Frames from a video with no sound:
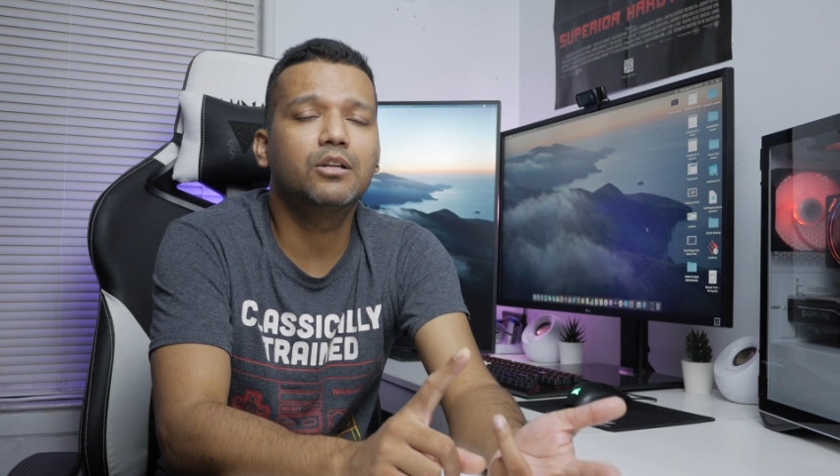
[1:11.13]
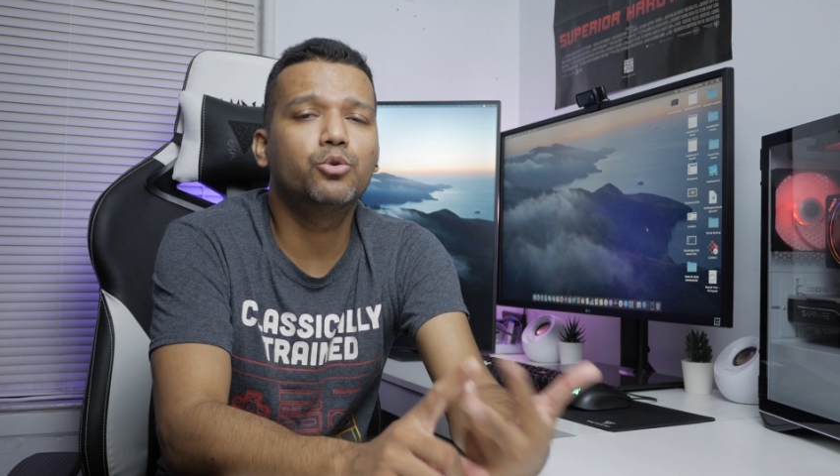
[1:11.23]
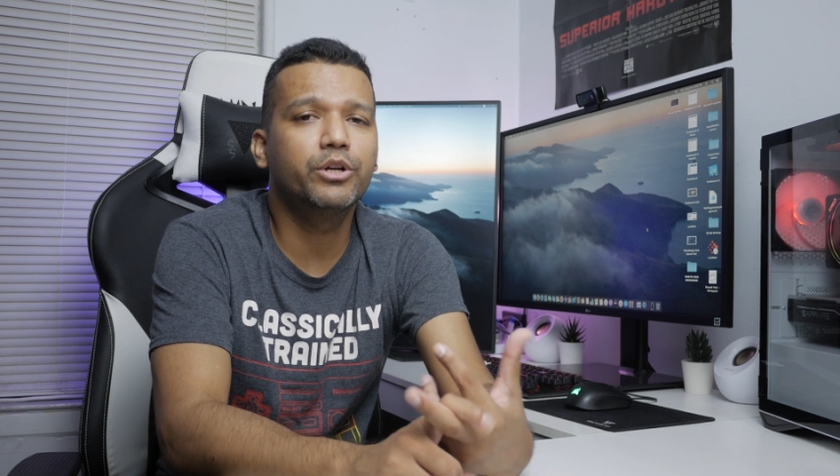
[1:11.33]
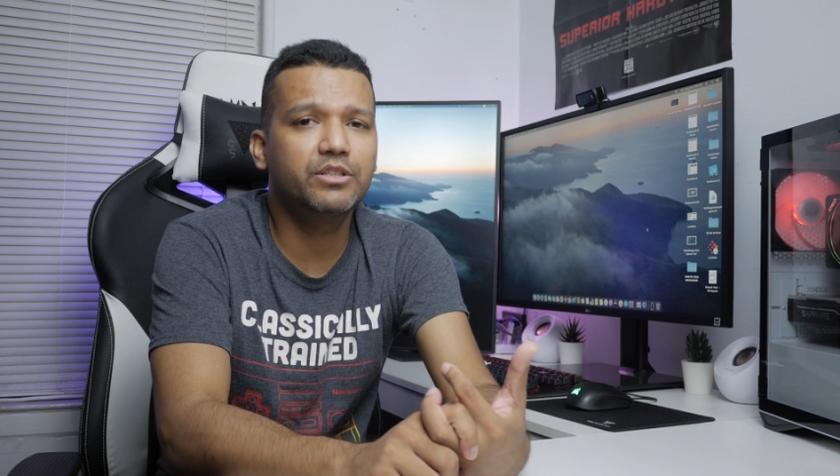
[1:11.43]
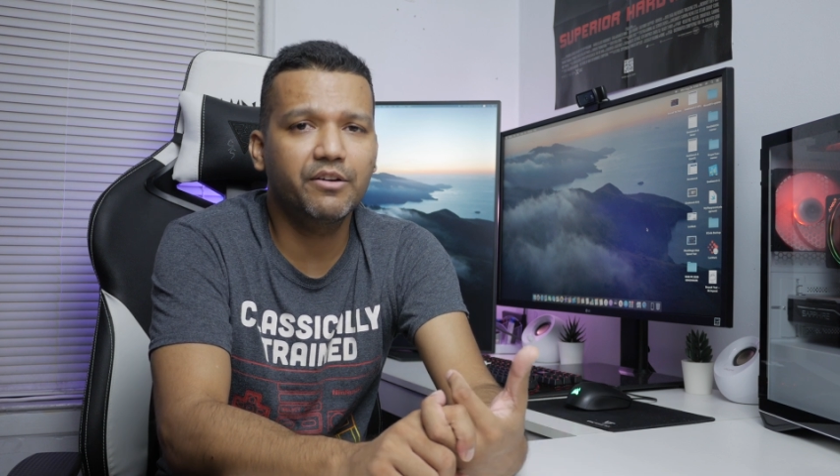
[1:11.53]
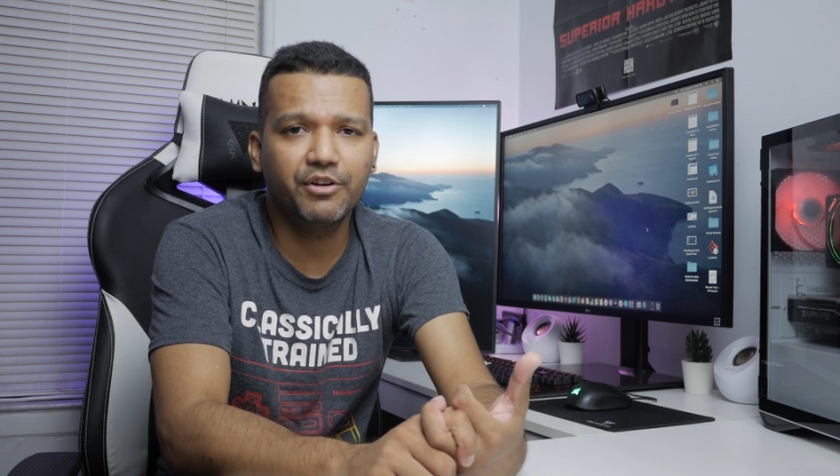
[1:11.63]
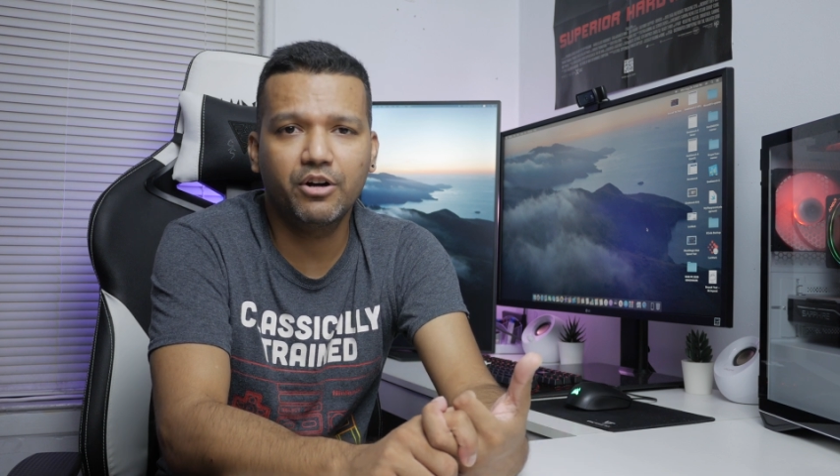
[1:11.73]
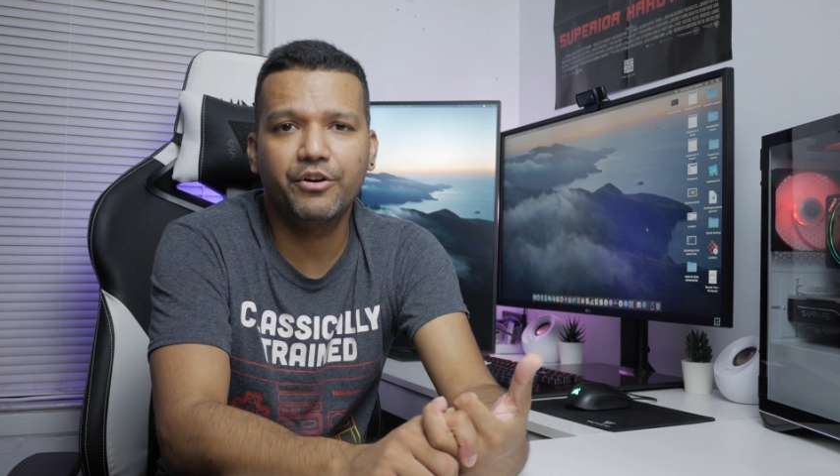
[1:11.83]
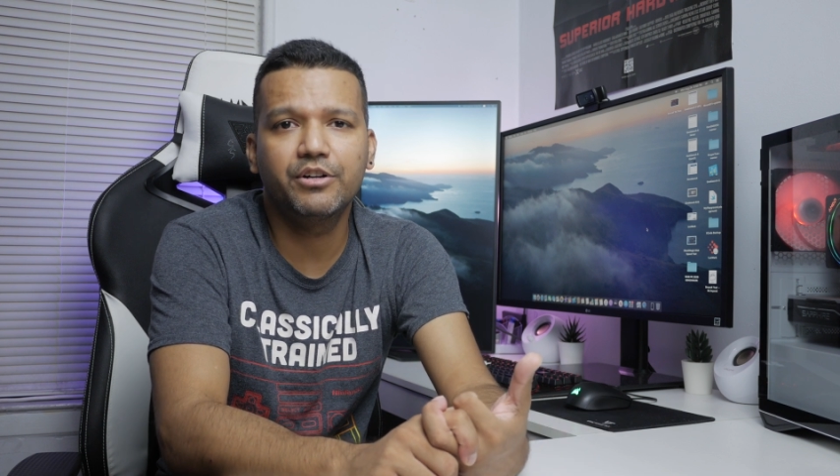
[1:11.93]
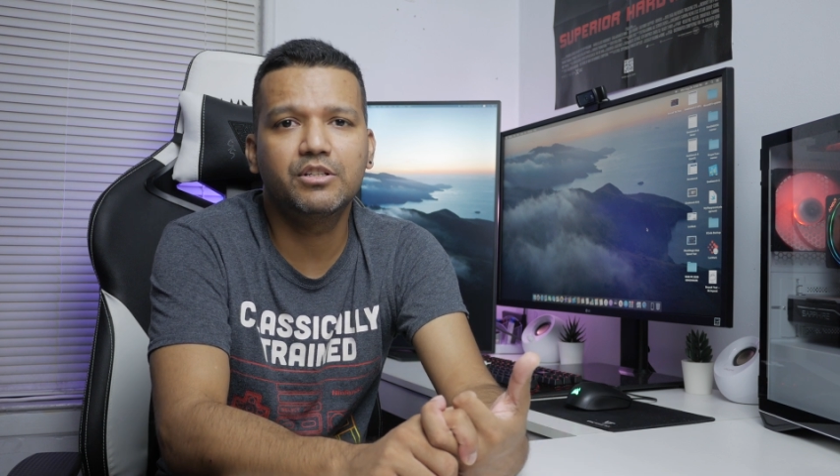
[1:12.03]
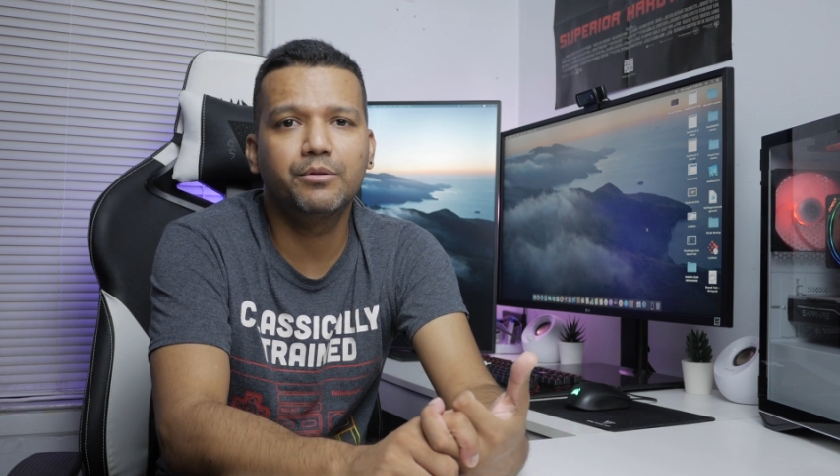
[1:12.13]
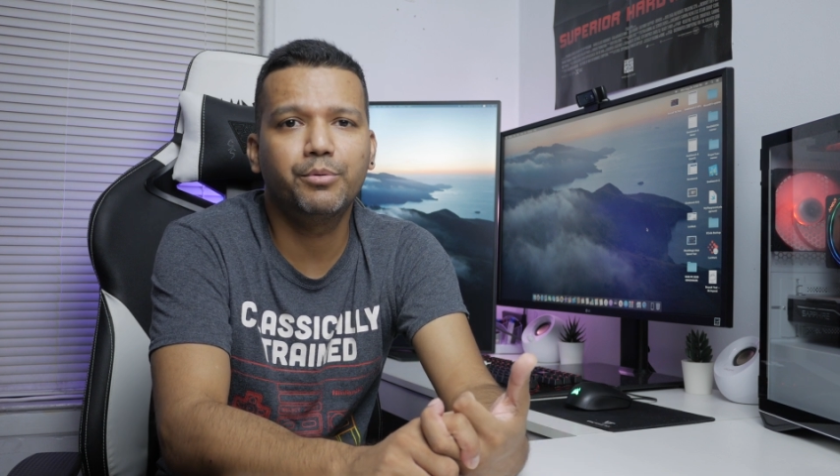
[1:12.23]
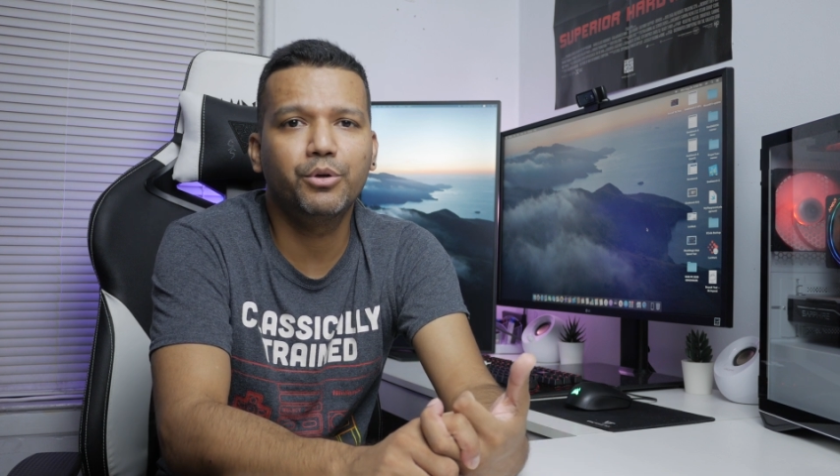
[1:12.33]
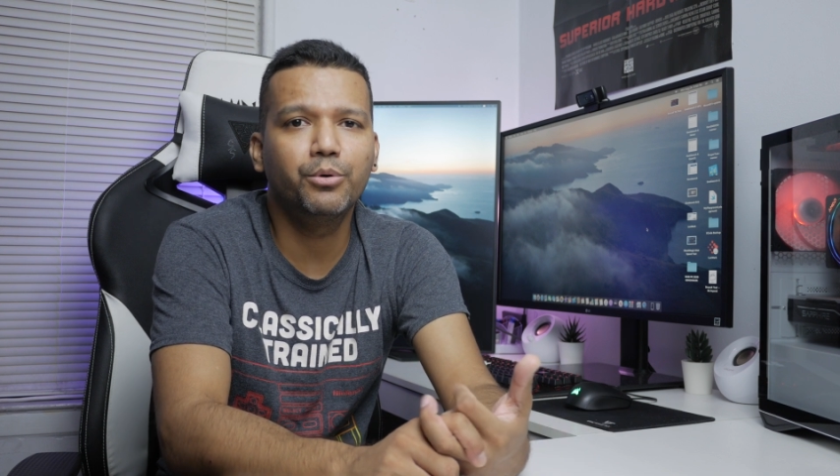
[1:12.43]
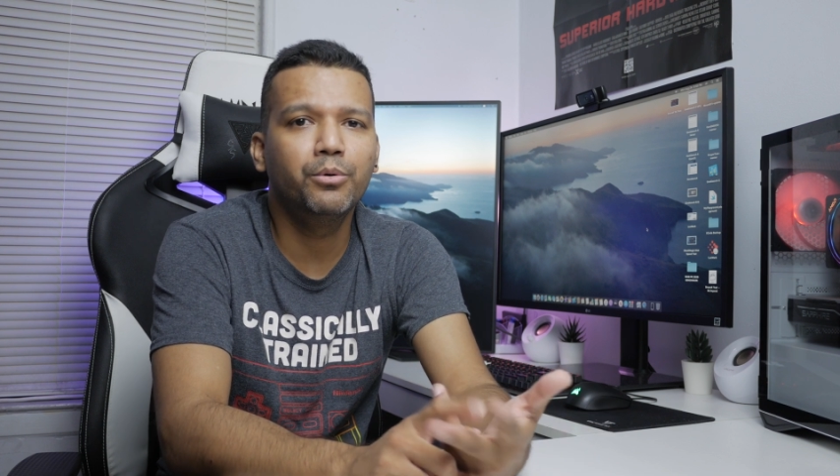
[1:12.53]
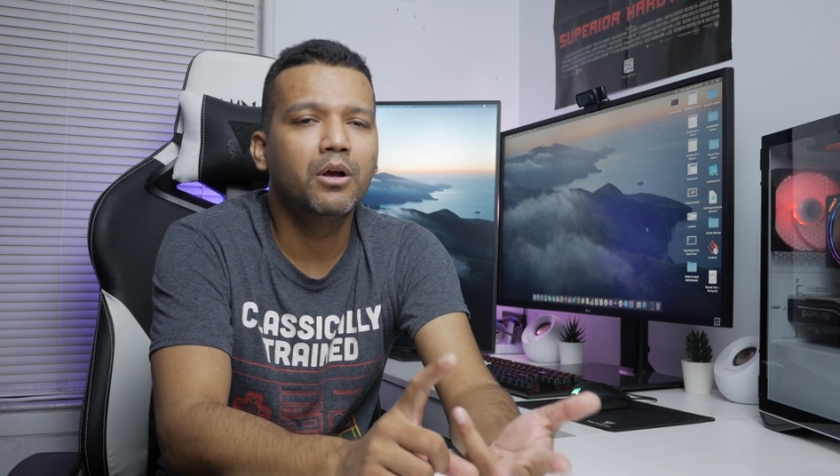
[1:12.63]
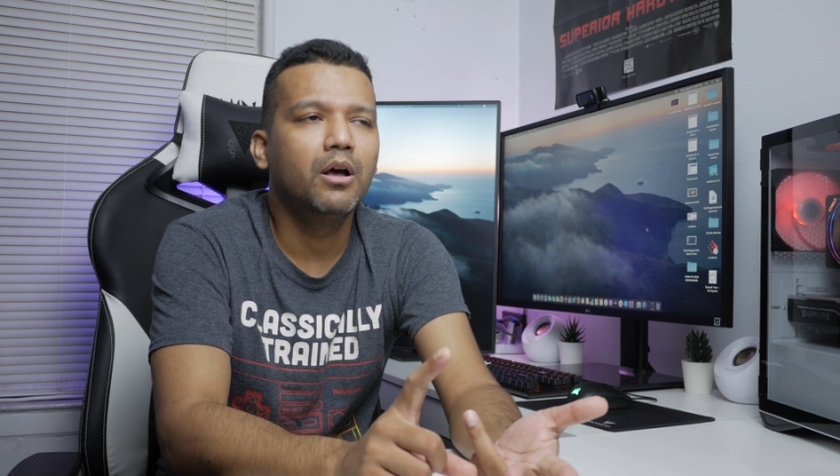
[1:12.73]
2700 CPU,